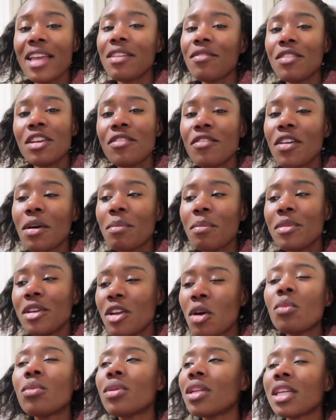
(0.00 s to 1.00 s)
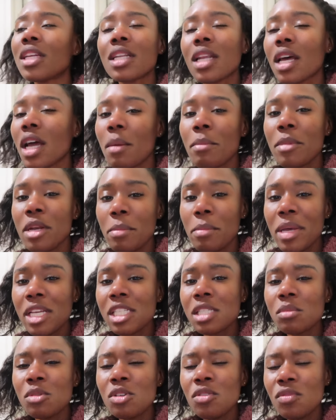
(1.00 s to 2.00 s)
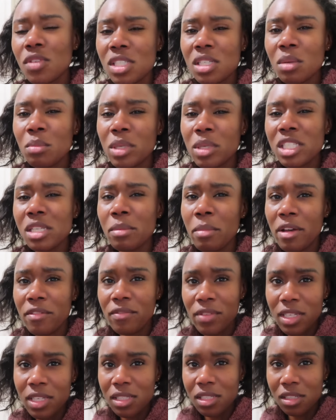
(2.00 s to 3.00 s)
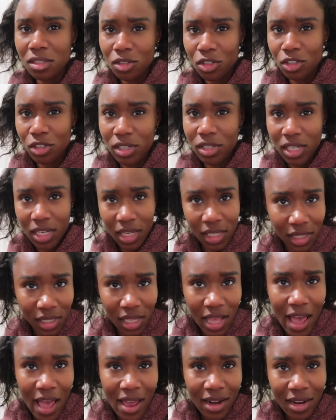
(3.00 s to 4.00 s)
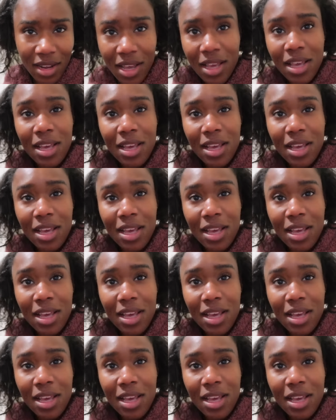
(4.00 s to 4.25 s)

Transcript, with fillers: Even if I don't look like I'm in the best mood, for some reason my face does that,